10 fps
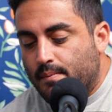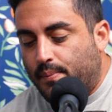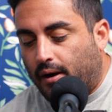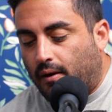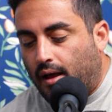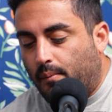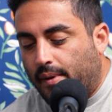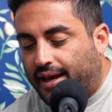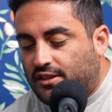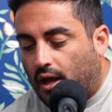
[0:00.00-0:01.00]
BetterHelp
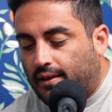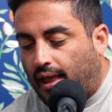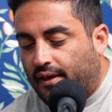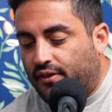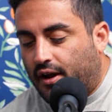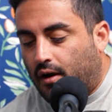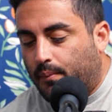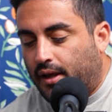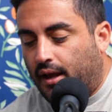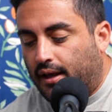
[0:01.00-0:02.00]
makes online therapy